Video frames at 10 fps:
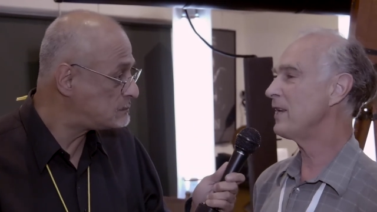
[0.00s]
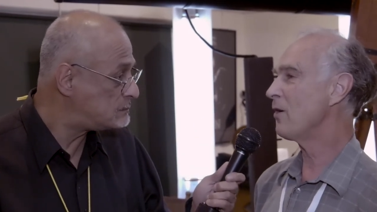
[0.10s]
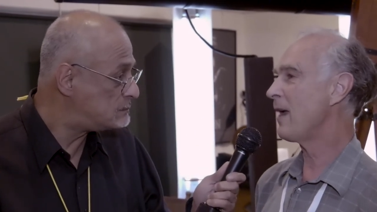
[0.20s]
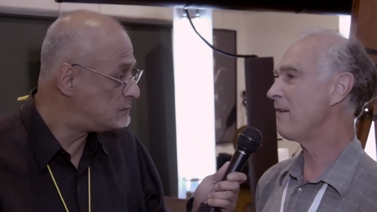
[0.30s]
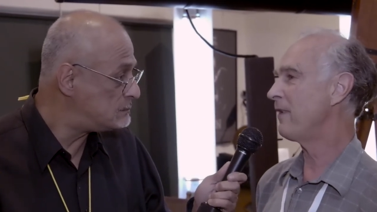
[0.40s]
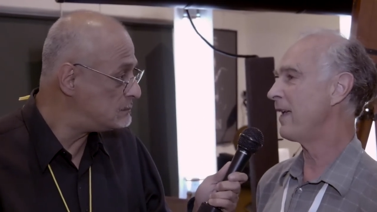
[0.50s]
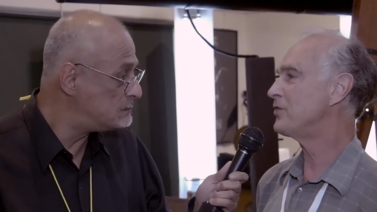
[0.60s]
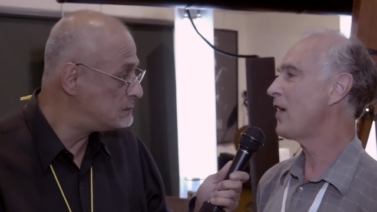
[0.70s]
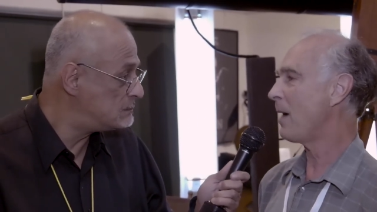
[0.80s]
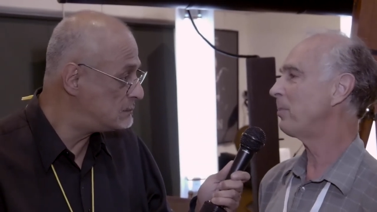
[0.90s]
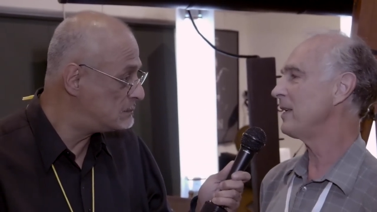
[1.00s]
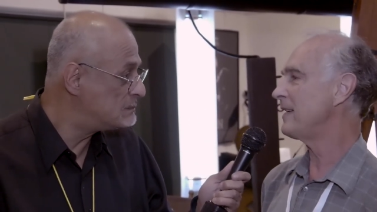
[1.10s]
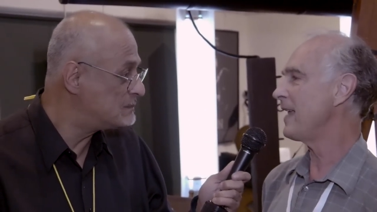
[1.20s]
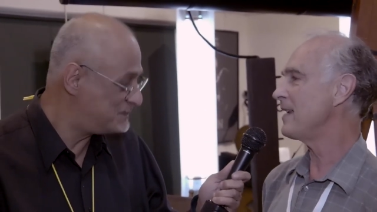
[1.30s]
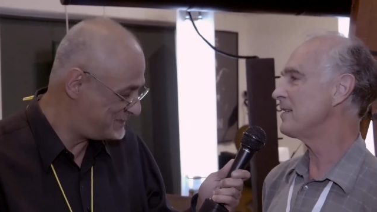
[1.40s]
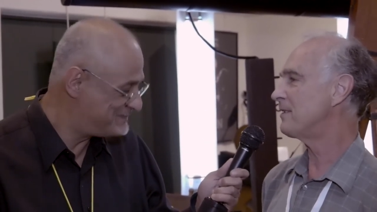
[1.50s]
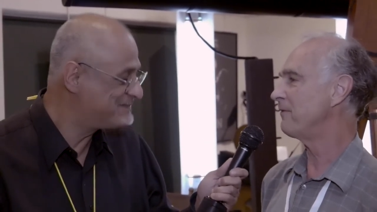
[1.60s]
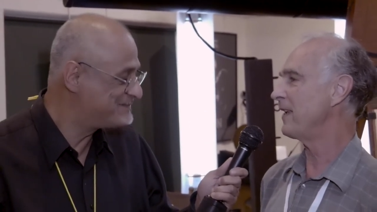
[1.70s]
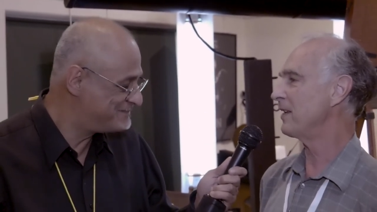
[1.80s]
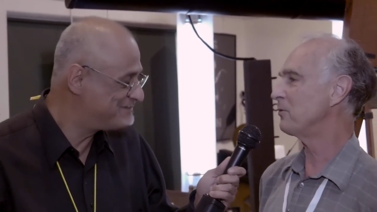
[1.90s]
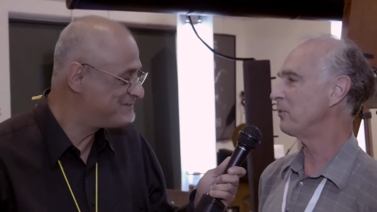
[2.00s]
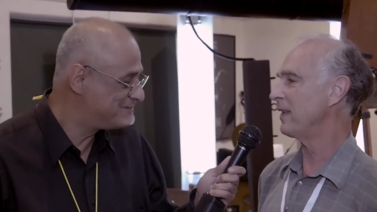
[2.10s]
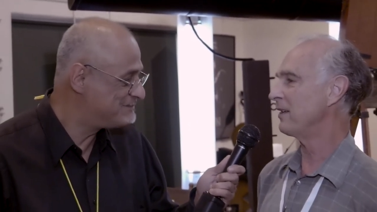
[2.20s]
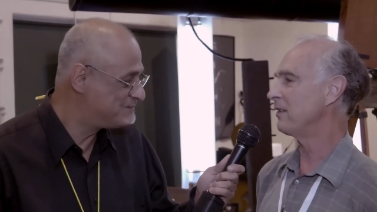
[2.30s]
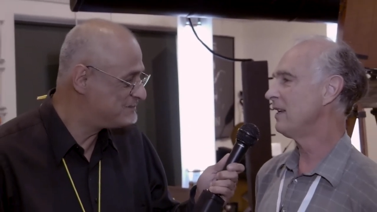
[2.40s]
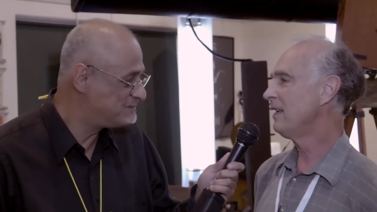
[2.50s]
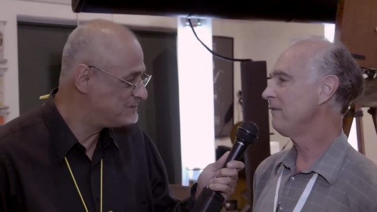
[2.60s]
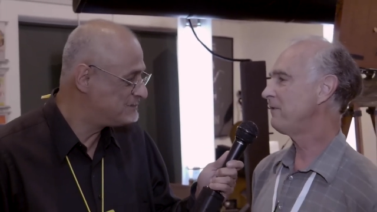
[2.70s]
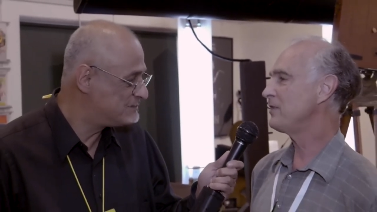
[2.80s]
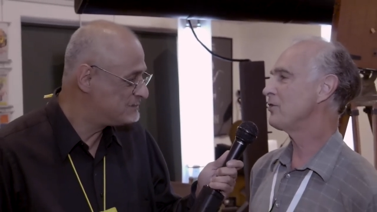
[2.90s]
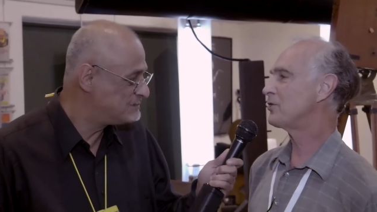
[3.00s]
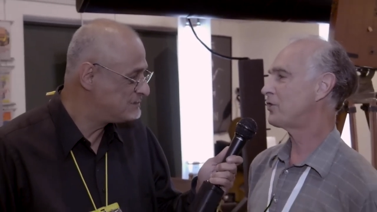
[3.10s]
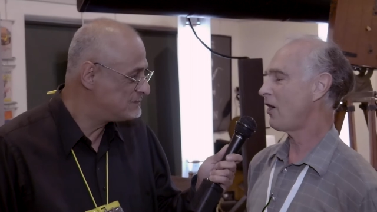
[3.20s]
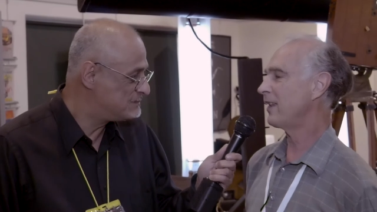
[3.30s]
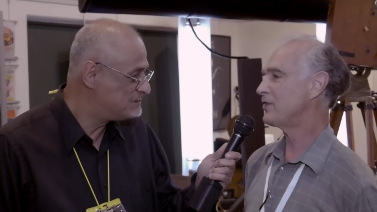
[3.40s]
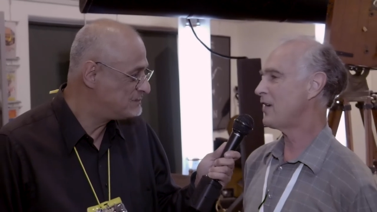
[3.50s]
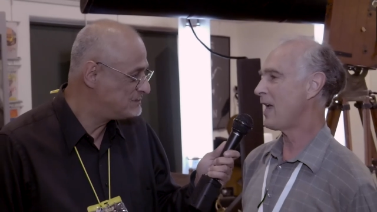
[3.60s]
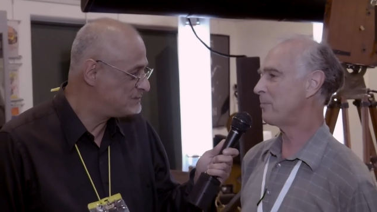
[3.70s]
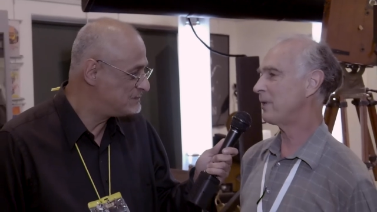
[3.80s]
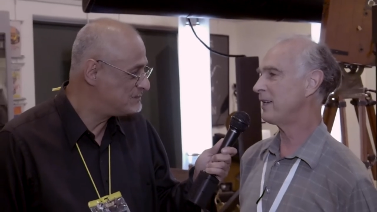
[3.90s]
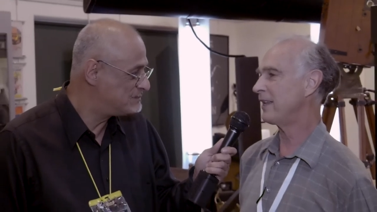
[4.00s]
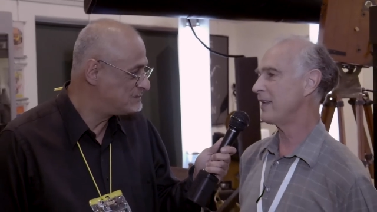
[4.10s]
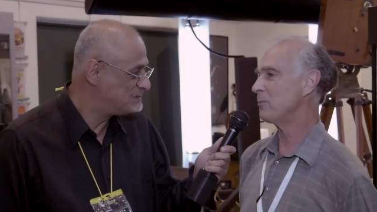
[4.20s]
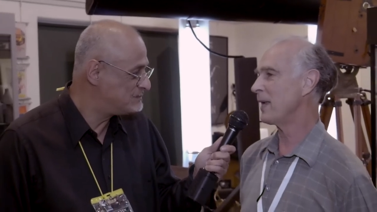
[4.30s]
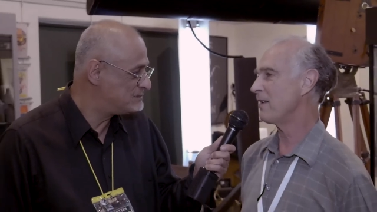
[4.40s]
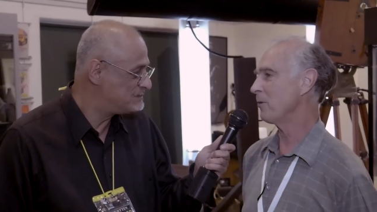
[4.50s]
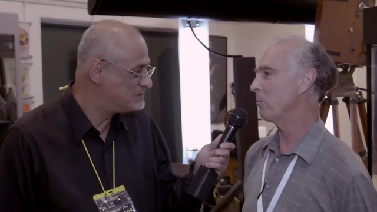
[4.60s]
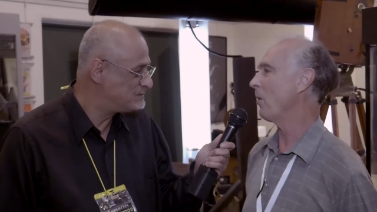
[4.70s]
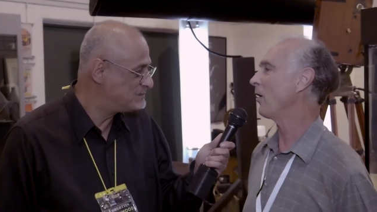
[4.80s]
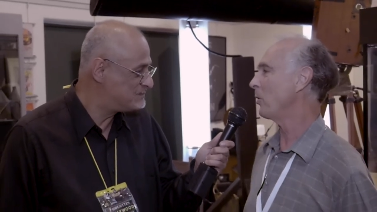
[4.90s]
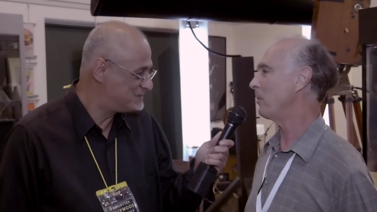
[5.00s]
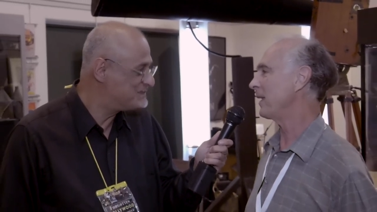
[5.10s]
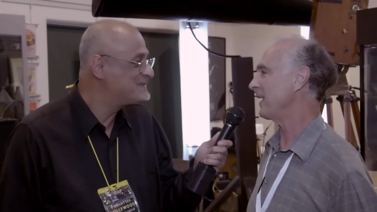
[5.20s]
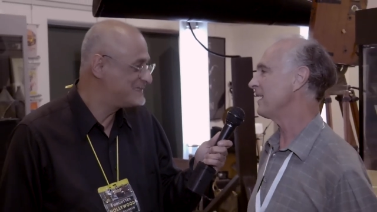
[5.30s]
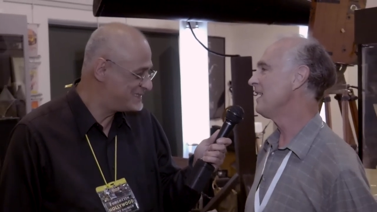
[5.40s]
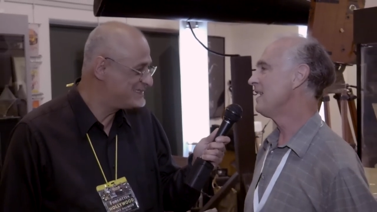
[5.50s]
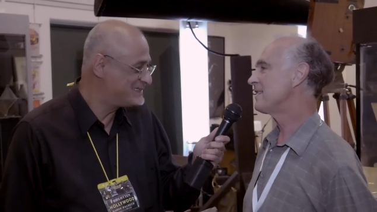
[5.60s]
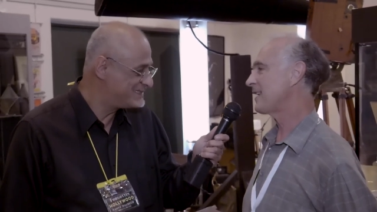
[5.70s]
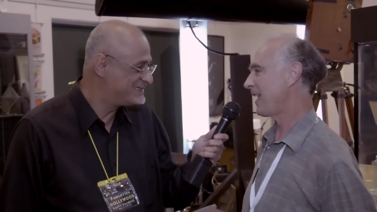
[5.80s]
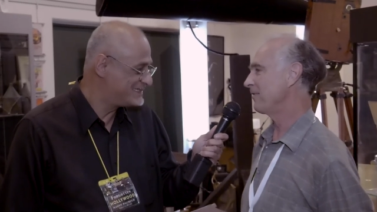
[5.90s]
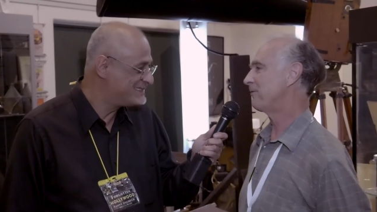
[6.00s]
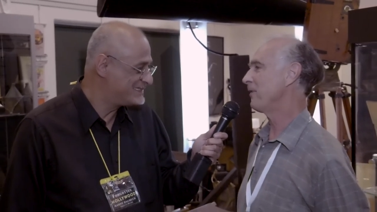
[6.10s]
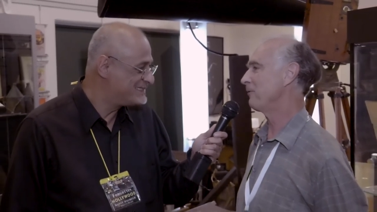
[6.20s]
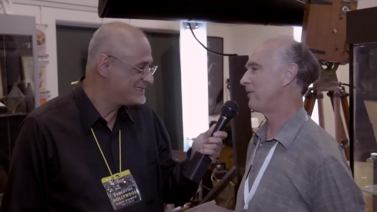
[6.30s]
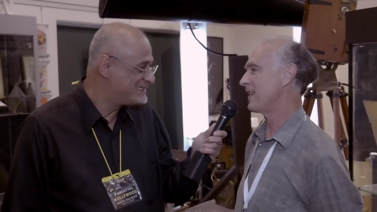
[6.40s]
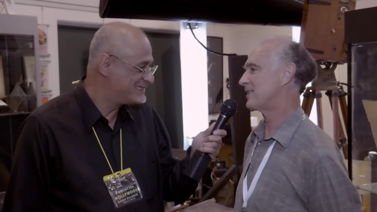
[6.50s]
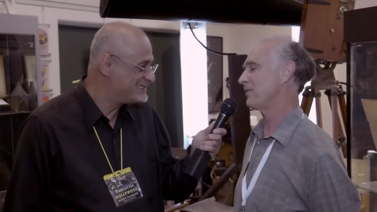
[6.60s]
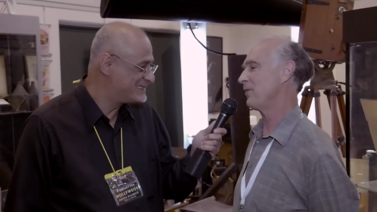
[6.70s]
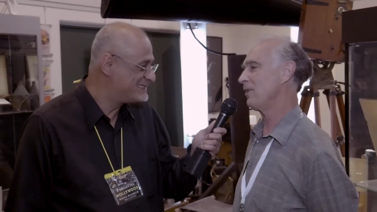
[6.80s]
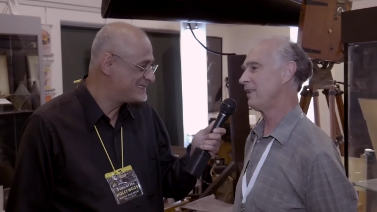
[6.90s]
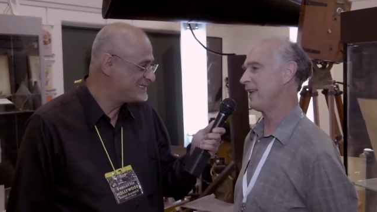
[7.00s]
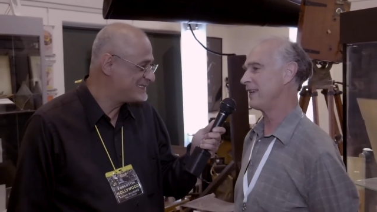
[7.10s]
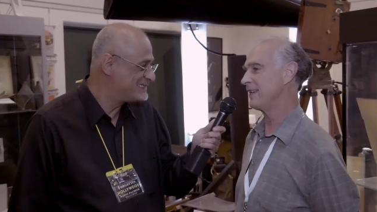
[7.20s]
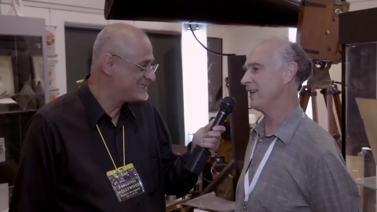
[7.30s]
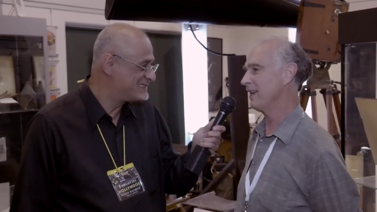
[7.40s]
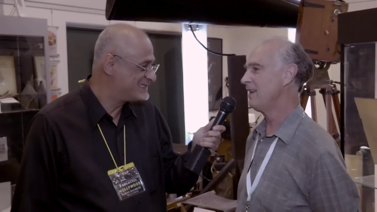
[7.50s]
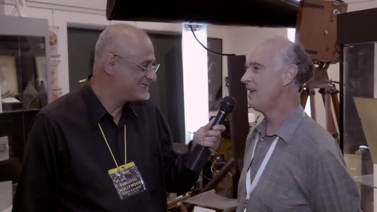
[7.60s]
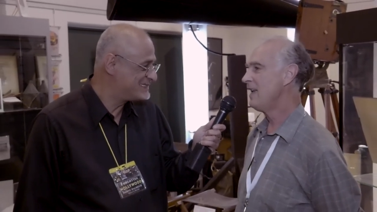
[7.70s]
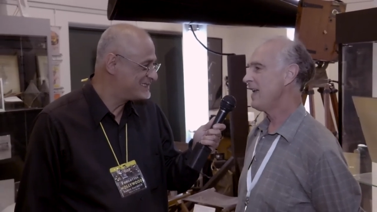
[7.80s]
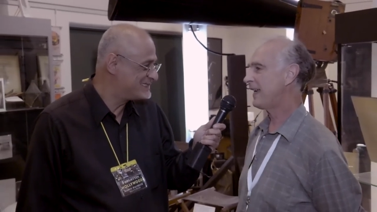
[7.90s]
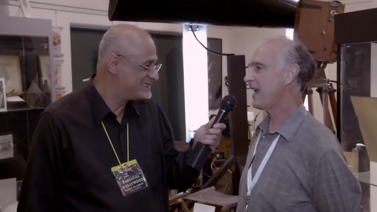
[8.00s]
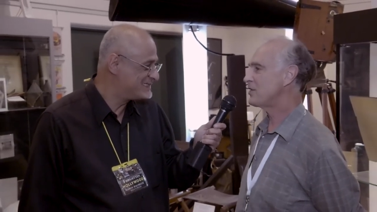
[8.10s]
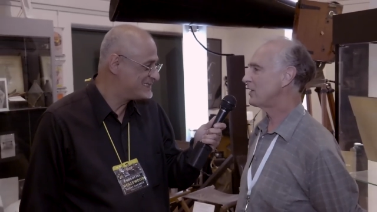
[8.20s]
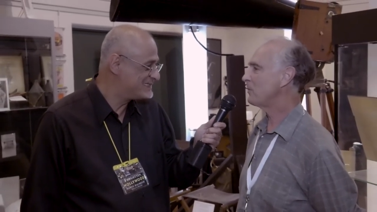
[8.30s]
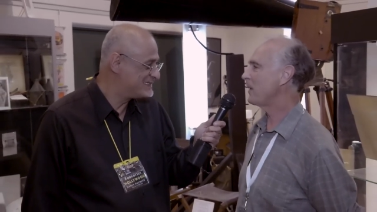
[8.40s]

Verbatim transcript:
Speaker 1: year have a Chaplin Days event that features Charlie Chaplin, and then we have a Bronco Billy Silent Film Festival, and uh, occasionally